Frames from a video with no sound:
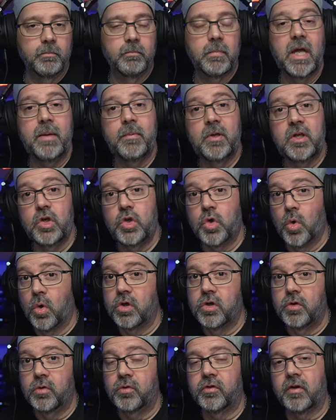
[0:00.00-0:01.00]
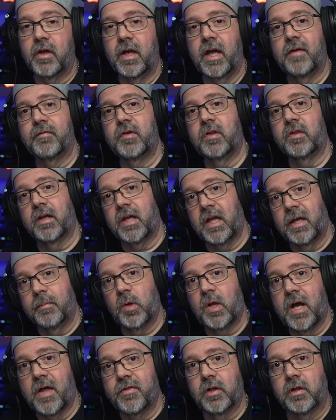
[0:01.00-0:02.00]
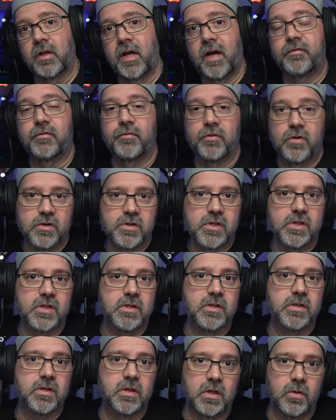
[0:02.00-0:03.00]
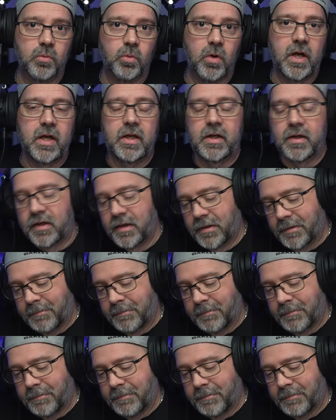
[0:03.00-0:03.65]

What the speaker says: maybe you're used to having the cable on the left versus the right,